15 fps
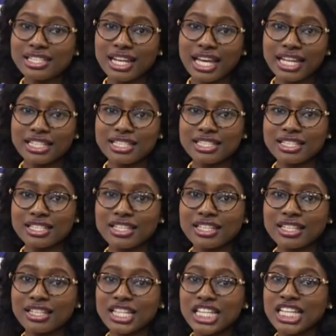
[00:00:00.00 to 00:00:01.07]
lines
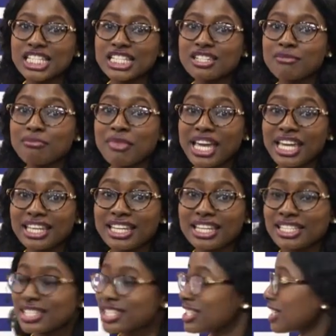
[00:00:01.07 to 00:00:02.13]
to make
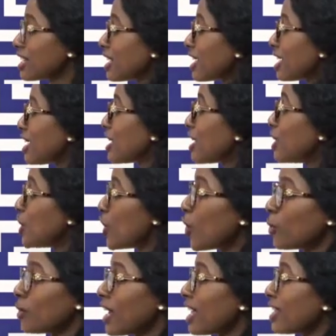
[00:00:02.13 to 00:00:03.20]
it
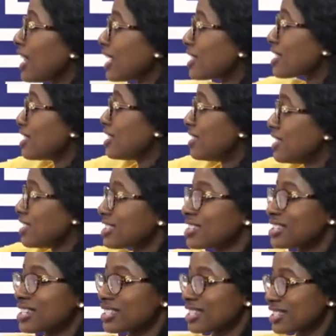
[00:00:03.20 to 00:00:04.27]
known that this
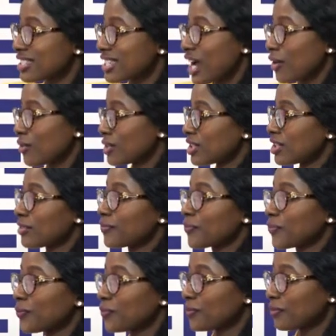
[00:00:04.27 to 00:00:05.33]
is a sound.
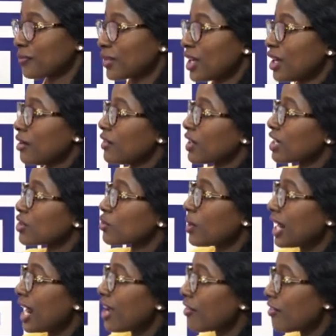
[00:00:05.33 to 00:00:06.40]
Because
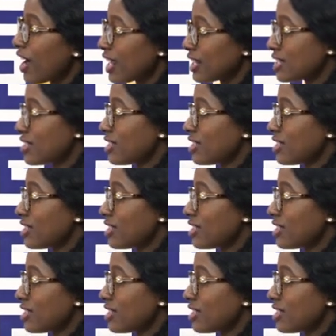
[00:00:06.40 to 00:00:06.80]
when I write